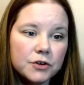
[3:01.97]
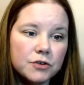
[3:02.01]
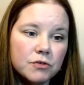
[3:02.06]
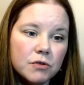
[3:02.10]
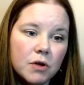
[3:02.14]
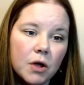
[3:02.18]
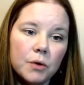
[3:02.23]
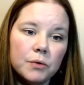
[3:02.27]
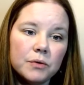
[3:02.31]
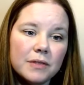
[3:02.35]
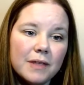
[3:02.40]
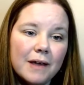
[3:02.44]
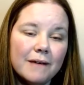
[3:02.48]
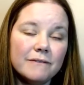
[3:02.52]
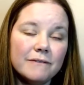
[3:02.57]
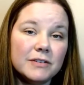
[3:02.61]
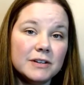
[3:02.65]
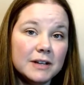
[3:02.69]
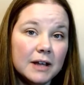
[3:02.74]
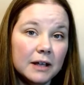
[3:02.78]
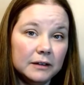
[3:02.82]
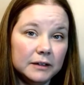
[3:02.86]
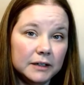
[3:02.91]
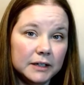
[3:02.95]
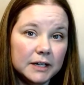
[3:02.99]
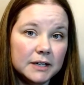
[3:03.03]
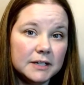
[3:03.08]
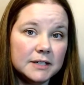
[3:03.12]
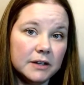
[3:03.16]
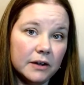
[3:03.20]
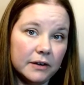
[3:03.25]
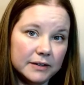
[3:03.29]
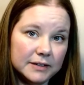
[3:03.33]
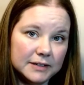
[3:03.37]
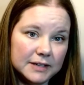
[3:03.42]
Note that Fidelity
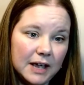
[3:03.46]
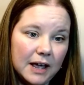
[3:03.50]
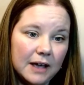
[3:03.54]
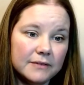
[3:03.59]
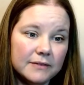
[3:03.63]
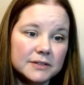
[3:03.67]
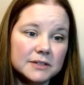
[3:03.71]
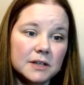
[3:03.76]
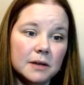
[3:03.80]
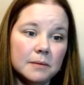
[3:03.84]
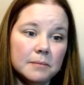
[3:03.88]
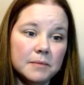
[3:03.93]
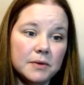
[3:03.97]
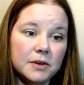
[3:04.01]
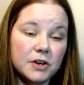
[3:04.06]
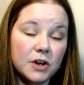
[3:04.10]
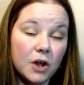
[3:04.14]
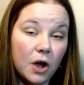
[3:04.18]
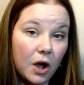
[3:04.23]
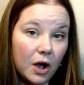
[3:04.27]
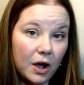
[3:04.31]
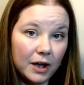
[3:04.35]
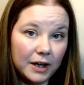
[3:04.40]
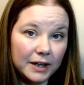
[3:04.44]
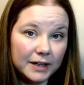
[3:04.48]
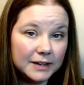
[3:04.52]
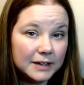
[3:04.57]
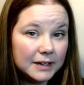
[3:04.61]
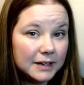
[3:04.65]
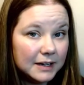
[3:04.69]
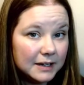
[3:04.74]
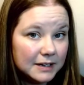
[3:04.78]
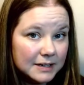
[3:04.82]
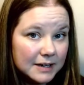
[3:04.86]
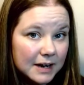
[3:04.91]
does have some
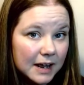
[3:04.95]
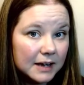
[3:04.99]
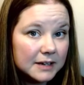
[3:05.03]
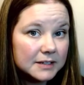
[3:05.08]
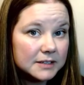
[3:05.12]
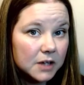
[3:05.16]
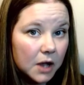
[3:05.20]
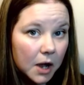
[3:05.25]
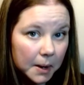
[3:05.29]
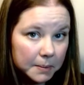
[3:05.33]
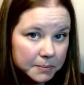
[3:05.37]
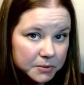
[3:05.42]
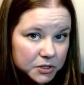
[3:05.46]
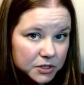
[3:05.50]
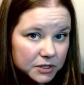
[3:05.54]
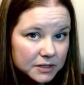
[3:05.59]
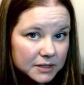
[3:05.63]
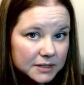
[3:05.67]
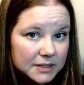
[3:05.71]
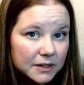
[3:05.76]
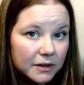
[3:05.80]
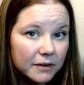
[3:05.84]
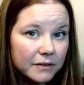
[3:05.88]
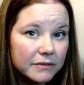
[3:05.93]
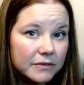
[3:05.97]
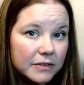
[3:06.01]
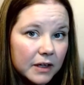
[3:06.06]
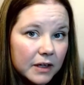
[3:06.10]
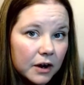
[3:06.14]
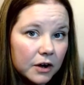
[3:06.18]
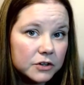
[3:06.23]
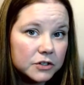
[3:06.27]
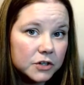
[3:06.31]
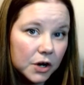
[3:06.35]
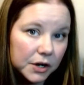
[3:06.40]
non-index options of
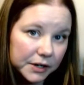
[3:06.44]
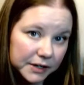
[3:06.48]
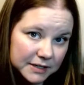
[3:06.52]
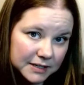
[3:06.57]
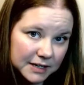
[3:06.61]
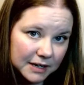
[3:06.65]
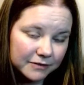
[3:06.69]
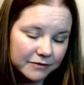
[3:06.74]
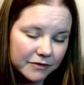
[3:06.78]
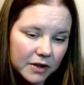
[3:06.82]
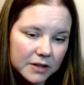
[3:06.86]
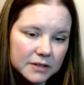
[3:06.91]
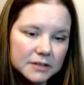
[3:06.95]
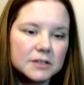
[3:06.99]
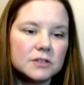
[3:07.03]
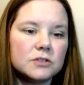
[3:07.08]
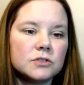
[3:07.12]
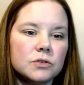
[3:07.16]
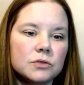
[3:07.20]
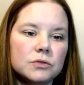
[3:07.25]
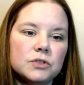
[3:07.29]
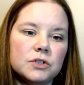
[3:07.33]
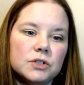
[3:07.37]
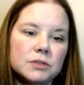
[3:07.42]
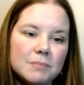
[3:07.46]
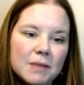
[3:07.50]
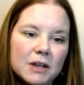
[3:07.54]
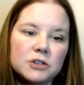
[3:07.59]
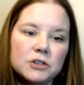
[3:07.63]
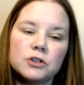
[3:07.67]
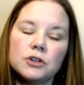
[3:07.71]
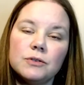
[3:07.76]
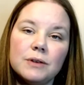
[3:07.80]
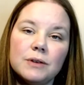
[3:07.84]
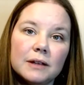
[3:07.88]
their target date funds, and so just make
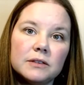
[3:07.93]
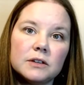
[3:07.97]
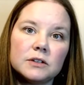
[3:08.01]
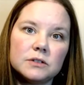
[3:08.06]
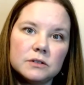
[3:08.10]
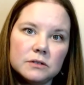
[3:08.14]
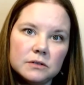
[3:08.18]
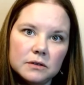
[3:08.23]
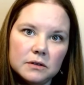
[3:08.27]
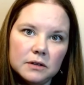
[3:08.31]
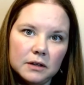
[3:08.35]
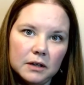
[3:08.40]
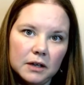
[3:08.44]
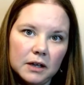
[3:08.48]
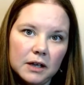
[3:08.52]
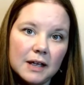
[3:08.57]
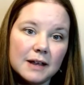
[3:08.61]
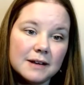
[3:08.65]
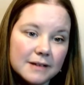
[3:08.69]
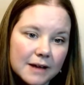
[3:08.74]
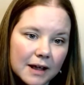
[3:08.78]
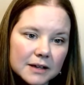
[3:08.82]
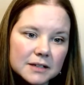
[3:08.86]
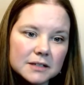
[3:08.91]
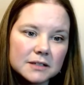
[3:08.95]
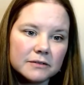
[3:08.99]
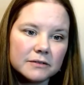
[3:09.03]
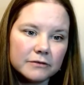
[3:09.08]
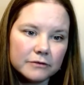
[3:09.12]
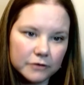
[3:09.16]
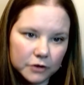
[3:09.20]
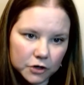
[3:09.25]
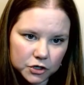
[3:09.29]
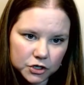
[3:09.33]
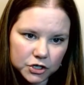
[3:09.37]
sure you get the index
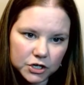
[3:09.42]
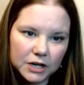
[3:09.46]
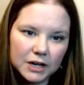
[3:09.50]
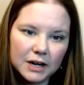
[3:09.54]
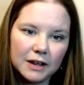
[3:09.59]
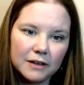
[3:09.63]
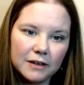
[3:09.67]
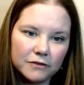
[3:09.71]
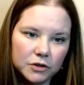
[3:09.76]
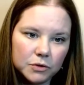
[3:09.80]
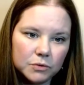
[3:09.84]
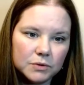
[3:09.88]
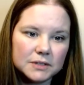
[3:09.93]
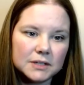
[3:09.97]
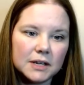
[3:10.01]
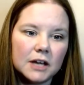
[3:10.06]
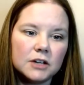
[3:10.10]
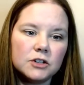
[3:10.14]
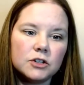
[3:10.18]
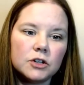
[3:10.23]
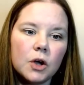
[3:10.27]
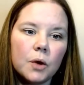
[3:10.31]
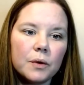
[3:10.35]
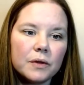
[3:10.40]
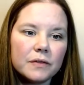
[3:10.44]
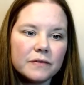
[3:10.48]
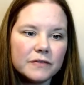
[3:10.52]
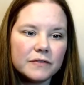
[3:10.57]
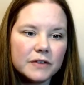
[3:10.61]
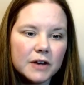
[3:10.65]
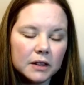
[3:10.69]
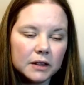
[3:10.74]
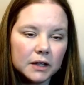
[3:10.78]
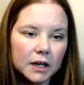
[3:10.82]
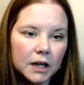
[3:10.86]
version if you decide to go with
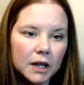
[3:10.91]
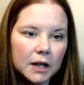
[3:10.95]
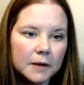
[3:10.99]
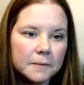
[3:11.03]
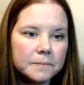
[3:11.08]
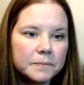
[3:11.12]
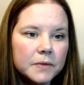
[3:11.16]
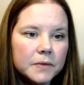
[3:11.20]
Fidelity.